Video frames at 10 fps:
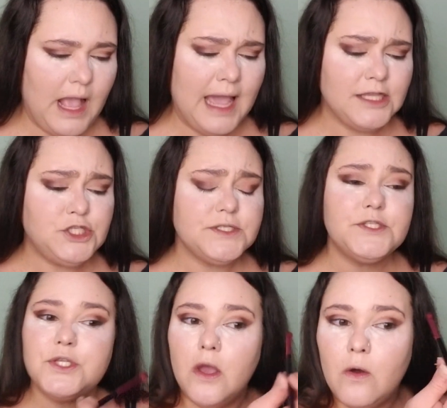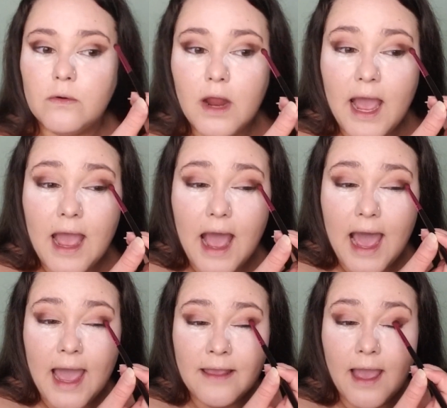I just don't,
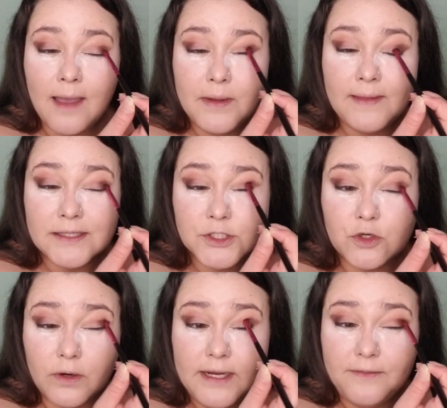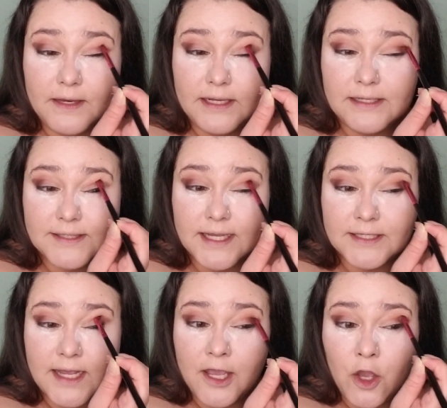I mean, that's great that he
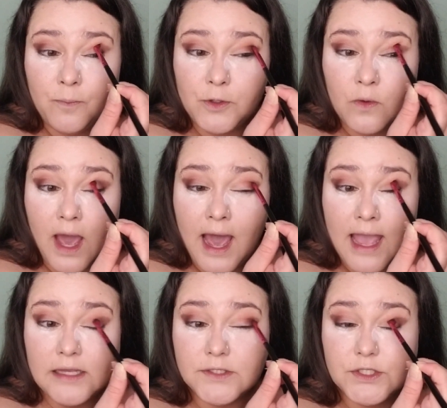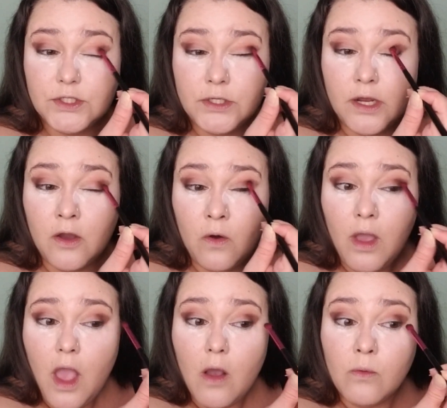says, I hope you guys, you know,
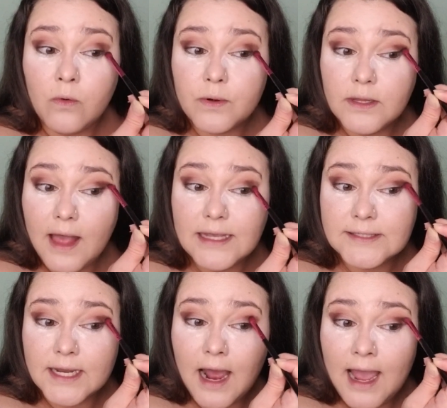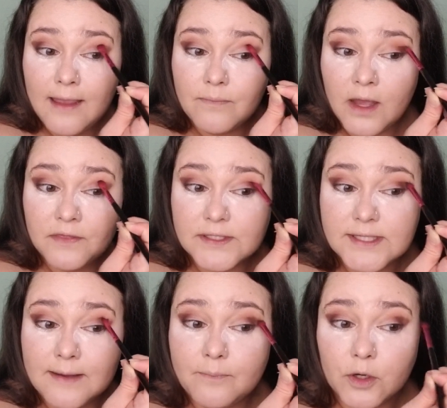will realize that I am not the
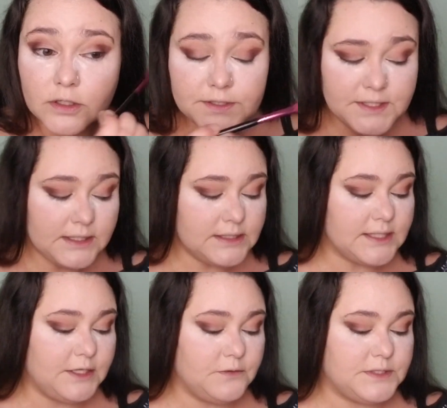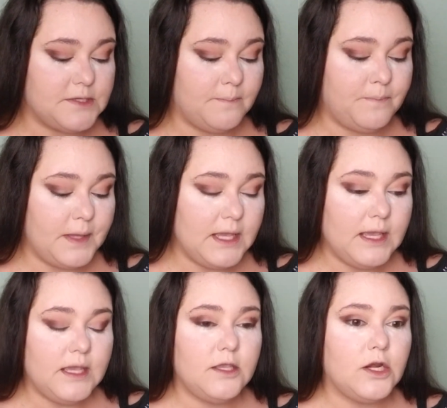same person as I used to
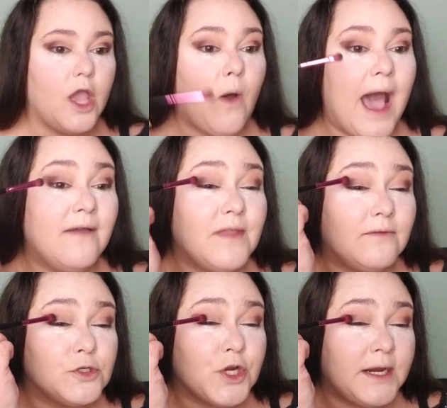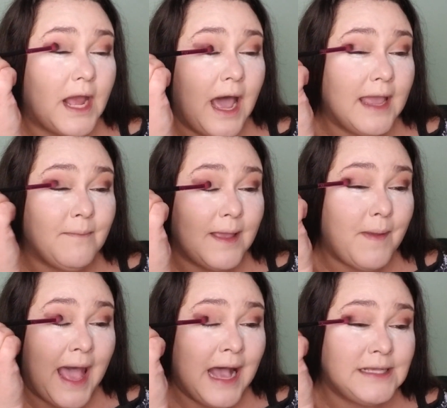be. You know, I've never tried to hide my
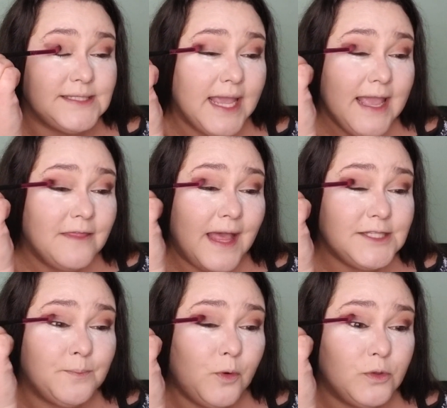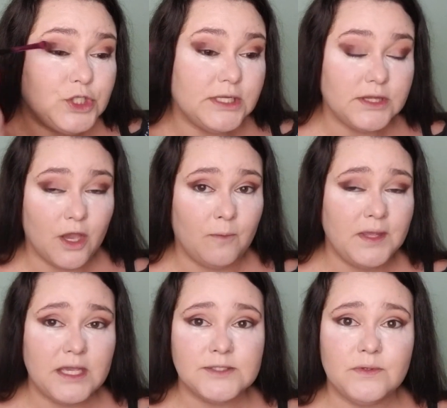past. That's bullshit though,
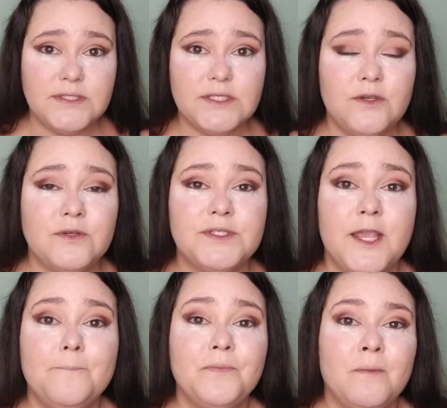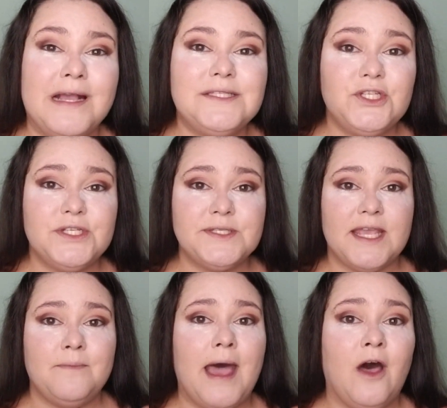because once those messages
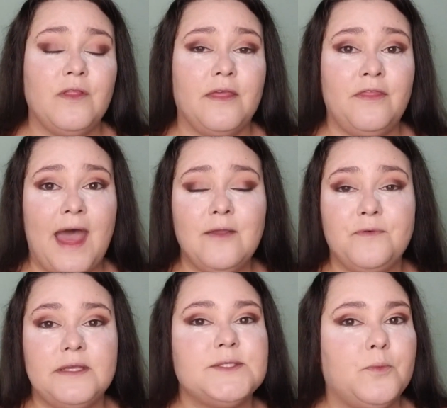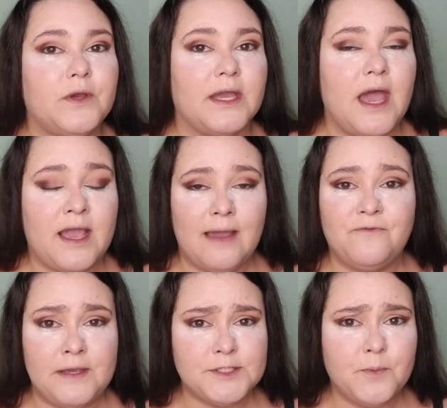came out, that
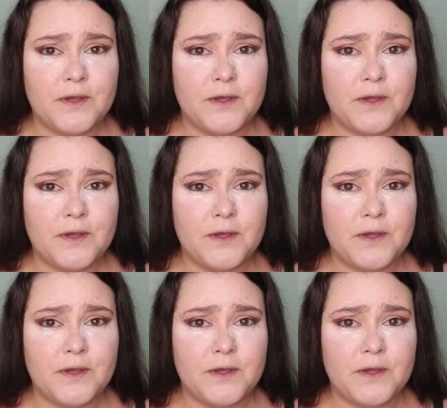Facebook